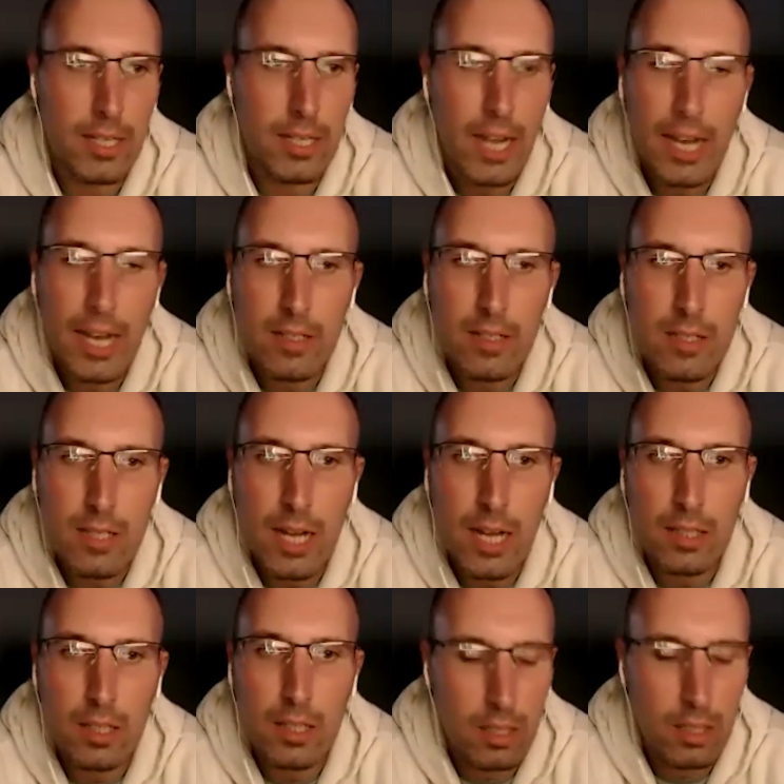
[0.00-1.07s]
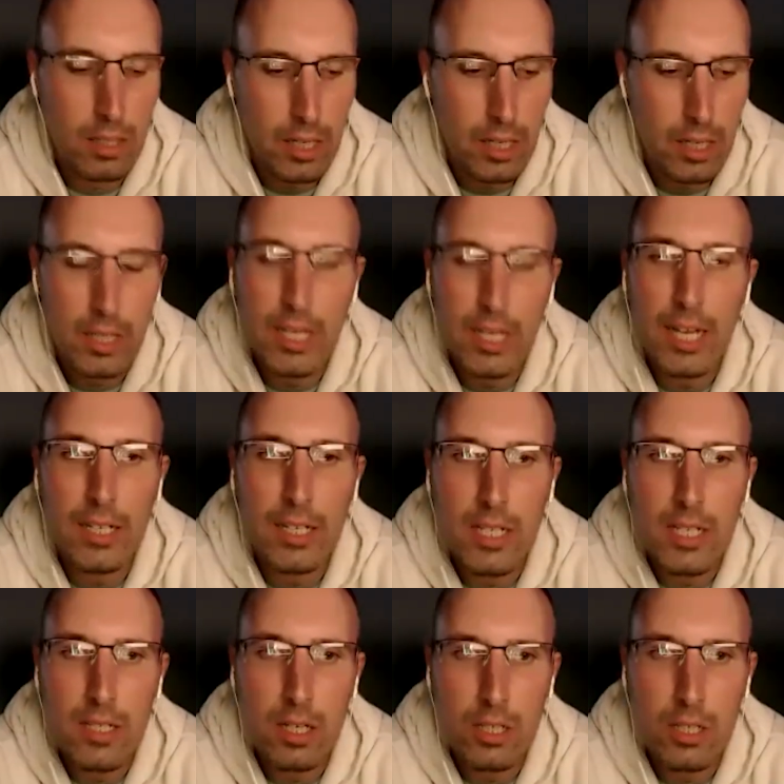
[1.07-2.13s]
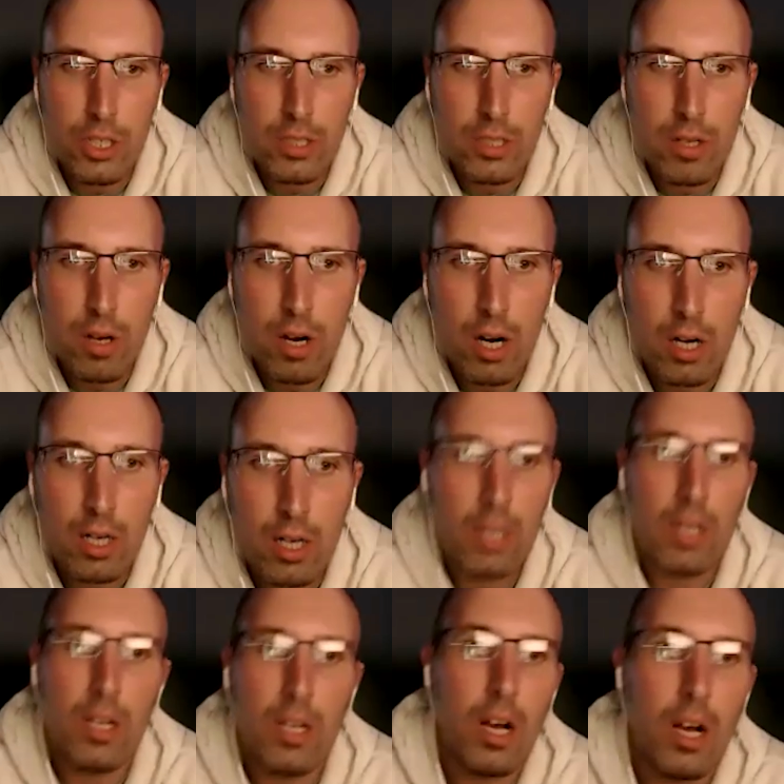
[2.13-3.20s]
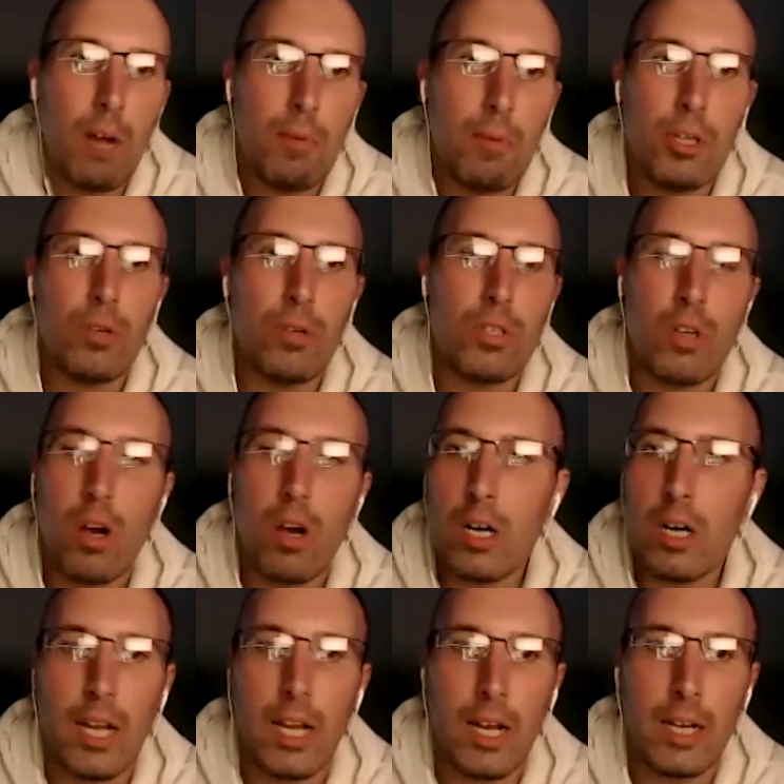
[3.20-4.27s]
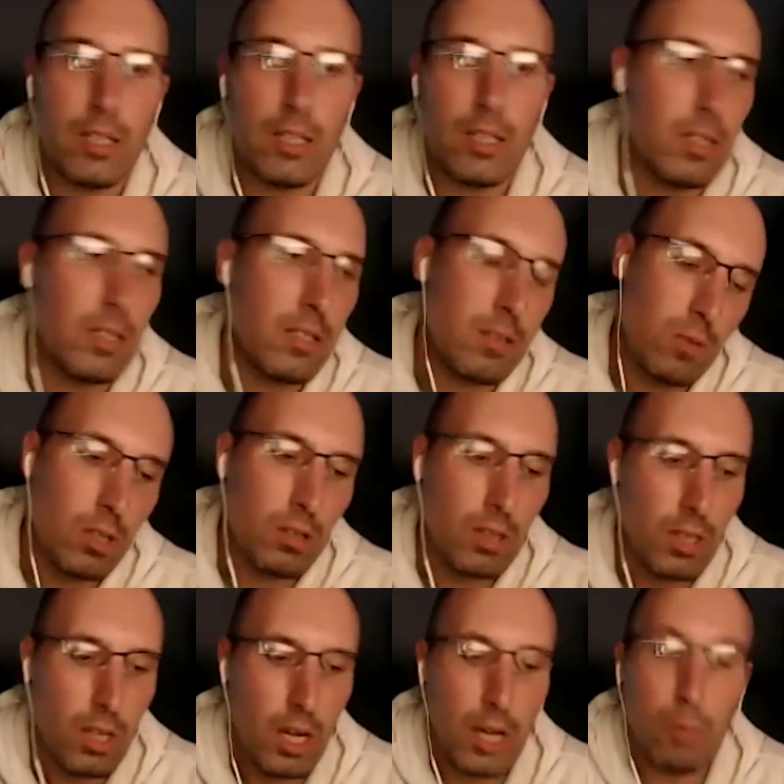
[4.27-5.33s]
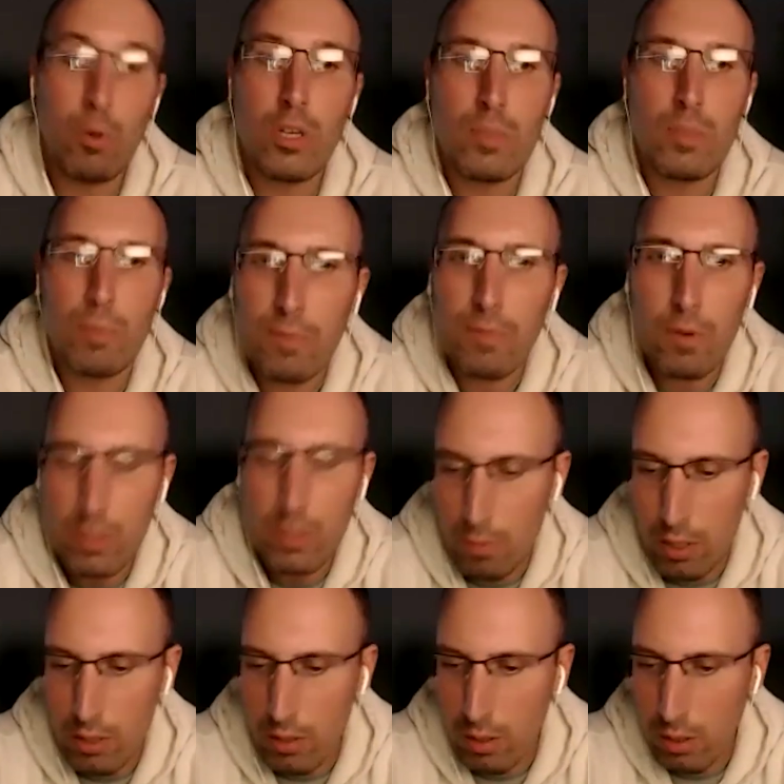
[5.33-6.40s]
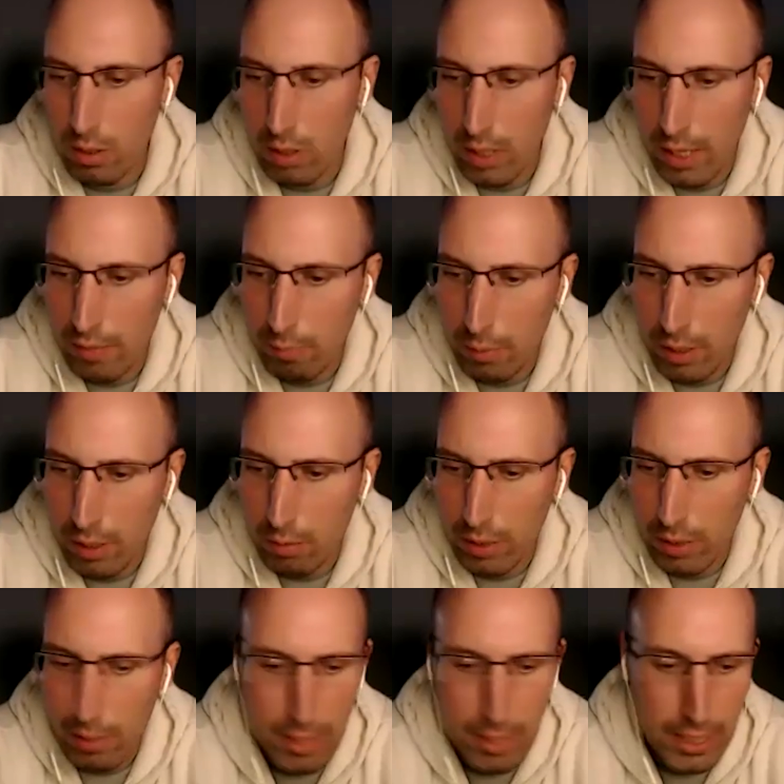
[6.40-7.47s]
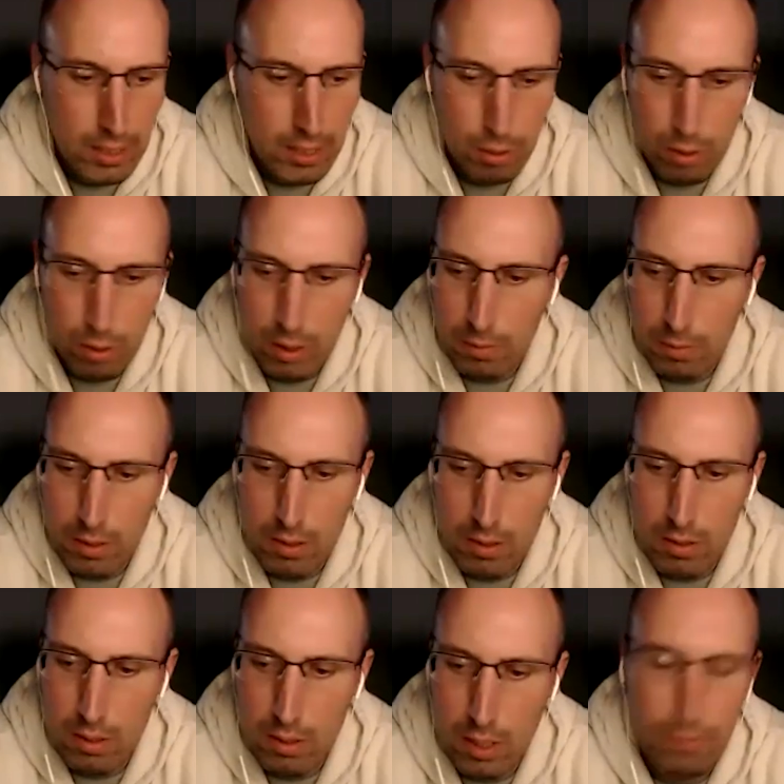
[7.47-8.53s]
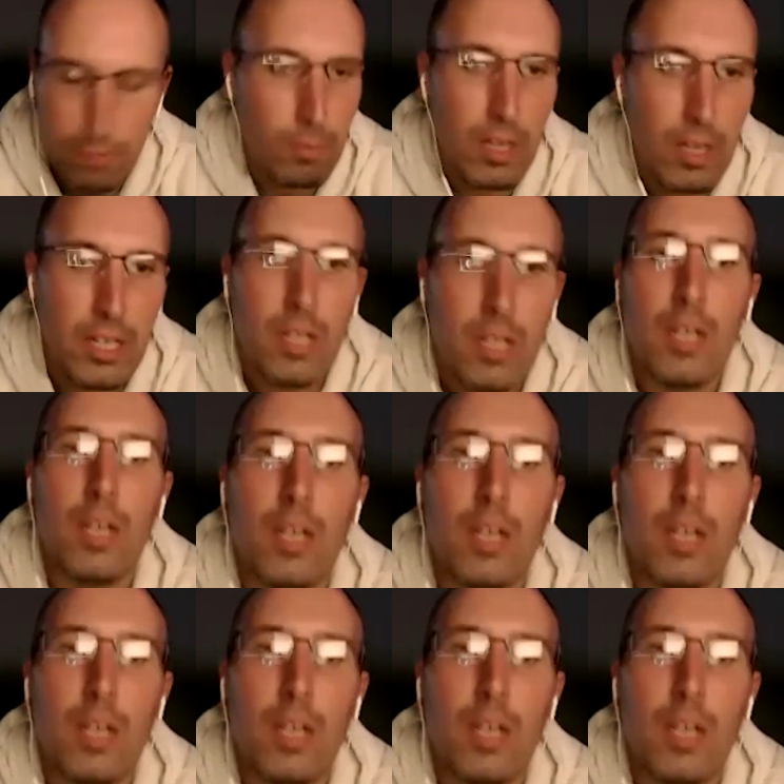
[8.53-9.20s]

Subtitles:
He had a Skyline, or he had a Nissan GTR. I'm a huge car guy, at least. Well, I was before Smart Circle. I haven't been able to get back into it because I have no money.